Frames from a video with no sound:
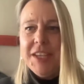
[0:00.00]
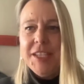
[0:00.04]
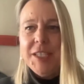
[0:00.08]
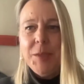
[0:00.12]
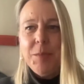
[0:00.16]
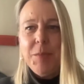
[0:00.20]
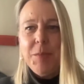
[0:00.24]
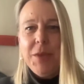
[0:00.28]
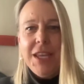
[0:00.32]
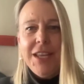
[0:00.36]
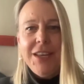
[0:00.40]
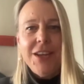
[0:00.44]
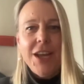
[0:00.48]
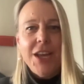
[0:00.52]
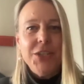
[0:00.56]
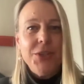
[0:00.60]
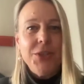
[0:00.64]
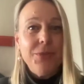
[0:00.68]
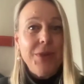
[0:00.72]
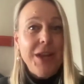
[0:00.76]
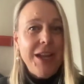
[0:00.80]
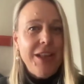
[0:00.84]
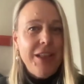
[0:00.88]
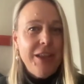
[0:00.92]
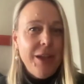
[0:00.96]
speak not
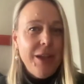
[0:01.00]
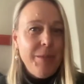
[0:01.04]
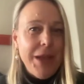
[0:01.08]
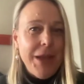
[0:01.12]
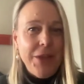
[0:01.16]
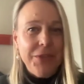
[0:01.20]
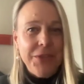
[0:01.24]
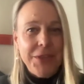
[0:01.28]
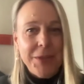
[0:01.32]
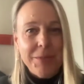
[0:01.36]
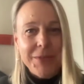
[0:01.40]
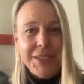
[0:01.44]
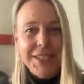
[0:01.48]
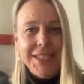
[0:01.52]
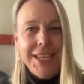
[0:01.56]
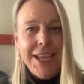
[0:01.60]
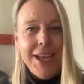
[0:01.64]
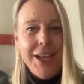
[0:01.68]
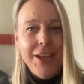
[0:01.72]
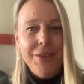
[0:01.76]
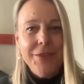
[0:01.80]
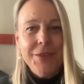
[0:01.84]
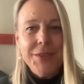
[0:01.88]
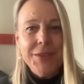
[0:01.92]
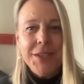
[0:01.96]
directly about
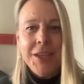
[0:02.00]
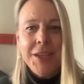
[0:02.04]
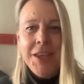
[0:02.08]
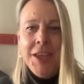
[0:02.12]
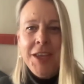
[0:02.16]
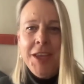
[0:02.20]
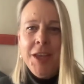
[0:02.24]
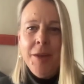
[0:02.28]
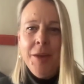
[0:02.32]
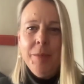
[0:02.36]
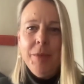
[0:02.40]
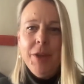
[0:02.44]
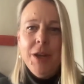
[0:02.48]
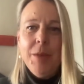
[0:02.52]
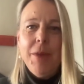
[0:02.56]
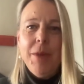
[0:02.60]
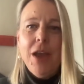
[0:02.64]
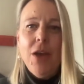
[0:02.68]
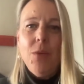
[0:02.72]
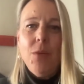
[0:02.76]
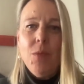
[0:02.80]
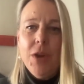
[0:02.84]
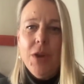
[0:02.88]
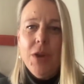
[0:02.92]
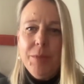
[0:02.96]
themselves, but
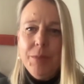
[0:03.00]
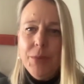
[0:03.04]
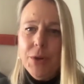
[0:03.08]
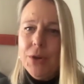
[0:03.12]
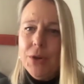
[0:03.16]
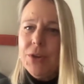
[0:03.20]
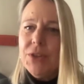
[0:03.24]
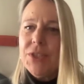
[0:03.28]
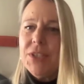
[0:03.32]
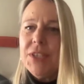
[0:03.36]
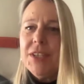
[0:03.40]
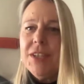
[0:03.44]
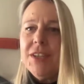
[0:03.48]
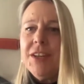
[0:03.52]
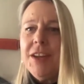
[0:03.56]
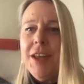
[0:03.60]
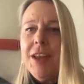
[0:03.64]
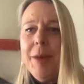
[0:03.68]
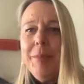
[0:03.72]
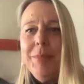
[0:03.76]
about one person, a